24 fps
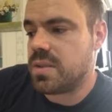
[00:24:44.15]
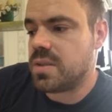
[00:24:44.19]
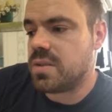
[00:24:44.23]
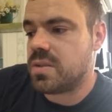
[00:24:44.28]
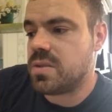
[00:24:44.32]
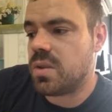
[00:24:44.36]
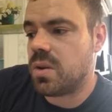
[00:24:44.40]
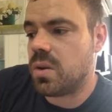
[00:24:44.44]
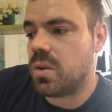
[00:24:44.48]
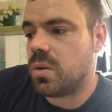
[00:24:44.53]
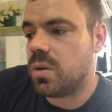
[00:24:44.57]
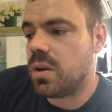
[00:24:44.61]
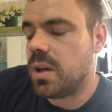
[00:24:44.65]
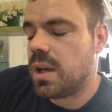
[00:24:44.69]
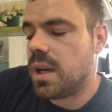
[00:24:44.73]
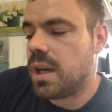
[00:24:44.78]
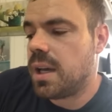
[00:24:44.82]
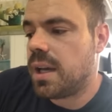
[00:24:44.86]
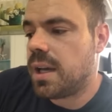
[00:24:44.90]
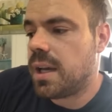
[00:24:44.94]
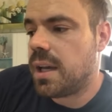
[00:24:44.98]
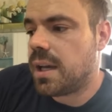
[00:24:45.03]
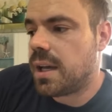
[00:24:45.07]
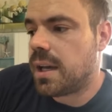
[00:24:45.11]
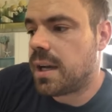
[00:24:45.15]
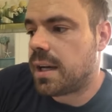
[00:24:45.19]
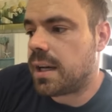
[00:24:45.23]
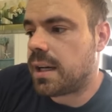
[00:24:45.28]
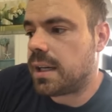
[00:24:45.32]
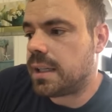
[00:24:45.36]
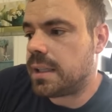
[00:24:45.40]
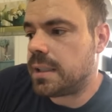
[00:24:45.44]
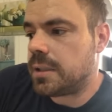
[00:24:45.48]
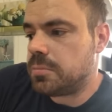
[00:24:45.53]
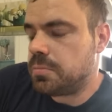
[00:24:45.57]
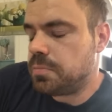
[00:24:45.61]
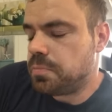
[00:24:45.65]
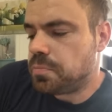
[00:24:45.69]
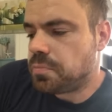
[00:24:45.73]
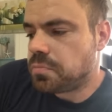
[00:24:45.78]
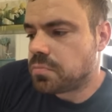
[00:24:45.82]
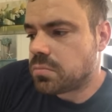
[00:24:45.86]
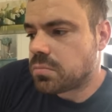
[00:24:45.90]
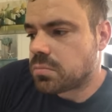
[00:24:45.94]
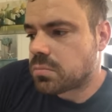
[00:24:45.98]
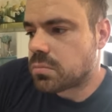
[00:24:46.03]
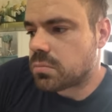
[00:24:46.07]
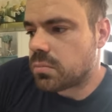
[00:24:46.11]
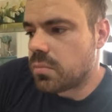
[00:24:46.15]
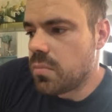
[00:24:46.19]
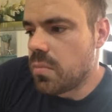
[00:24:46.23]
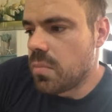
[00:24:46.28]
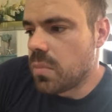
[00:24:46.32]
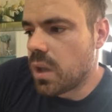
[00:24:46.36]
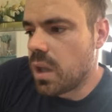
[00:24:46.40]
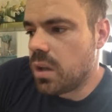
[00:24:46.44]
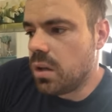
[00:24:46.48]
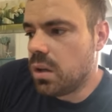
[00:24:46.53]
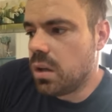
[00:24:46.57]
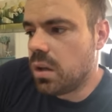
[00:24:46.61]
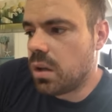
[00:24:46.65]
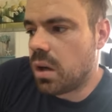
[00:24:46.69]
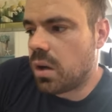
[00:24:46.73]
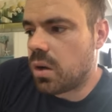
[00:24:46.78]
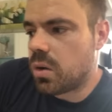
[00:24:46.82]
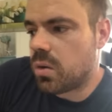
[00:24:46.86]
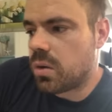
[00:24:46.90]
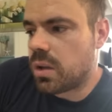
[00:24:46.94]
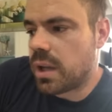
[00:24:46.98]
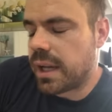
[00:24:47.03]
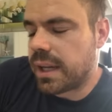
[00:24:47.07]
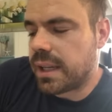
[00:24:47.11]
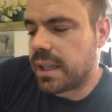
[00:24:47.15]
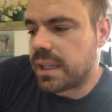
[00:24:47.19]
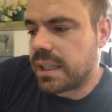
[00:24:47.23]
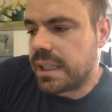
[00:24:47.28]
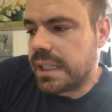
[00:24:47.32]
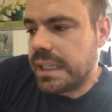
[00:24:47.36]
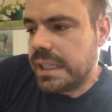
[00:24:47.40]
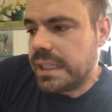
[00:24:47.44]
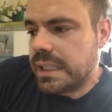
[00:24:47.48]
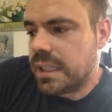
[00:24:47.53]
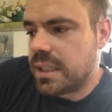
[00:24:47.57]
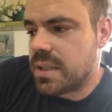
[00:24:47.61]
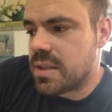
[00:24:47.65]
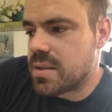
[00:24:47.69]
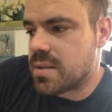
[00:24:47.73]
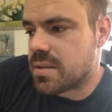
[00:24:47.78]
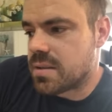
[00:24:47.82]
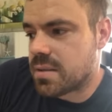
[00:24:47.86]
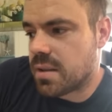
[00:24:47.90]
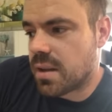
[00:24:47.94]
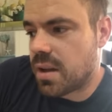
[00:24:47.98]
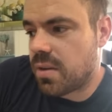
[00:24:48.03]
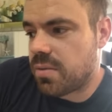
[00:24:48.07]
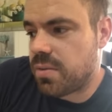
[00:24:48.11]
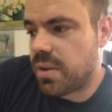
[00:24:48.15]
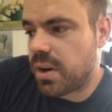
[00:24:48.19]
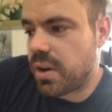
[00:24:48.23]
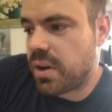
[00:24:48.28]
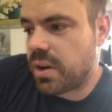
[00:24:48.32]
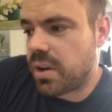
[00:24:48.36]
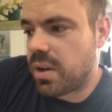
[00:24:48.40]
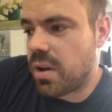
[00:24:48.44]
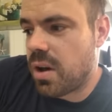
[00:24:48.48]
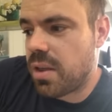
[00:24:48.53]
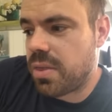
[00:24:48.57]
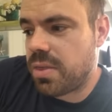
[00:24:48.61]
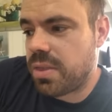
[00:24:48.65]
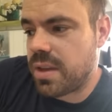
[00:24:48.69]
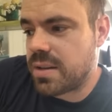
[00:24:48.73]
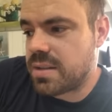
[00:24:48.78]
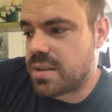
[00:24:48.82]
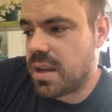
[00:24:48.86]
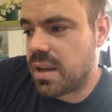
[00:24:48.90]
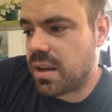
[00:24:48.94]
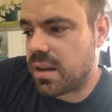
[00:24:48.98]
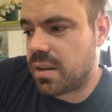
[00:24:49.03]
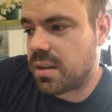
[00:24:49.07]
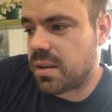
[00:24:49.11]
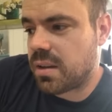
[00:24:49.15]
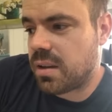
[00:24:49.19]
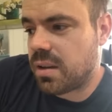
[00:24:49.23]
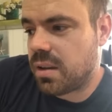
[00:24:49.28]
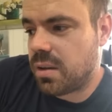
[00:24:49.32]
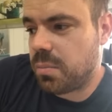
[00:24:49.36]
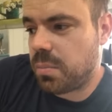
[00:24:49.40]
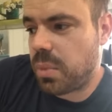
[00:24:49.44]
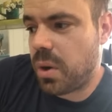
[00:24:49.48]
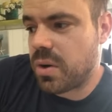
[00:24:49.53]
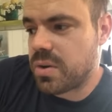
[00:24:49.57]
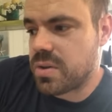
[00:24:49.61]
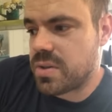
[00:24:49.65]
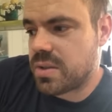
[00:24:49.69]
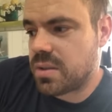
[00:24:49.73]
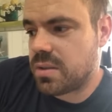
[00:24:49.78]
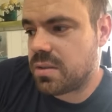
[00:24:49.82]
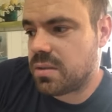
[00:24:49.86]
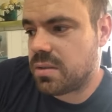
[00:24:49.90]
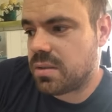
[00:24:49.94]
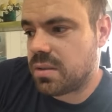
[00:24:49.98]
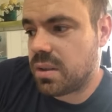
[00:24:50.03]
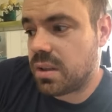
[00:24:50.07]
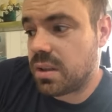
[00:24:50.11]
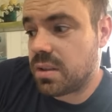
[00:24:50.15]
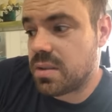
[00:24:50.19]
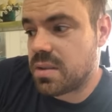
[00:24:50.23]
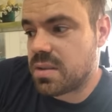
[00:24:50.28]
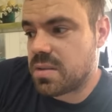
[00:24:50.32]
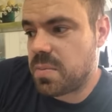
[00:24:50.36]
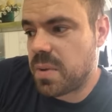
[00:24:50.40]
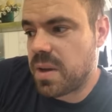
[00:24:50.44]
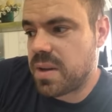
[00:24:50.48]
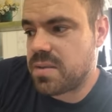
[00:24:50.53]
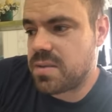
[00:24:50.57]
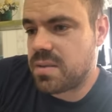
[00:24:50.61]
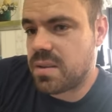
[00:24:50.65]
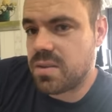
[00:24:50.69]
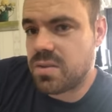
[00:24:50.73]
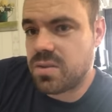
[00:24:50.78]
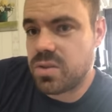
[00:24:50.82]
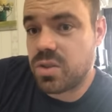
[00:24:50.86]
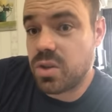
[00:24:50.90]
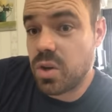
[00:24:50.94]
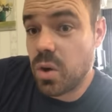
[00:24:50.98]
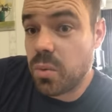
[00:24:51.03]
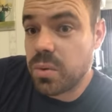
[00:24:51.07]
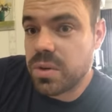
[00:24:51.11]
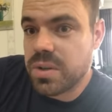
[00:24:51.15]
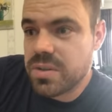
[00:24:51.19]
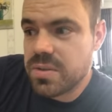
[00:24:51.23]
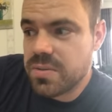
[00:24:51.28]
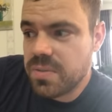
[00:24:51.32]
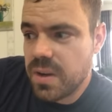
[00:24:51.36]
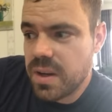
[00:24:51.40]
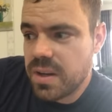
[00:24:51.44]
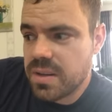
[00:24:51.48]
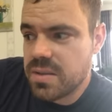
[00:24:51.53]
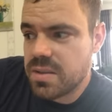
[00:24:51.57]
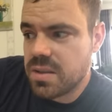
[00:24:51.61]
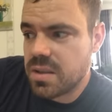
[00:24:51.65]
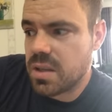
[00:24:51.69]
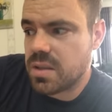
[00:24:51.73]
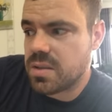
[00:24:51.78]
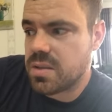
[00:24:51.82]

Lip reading: And so You know, like he is a very authentic person in the space that's showing his face,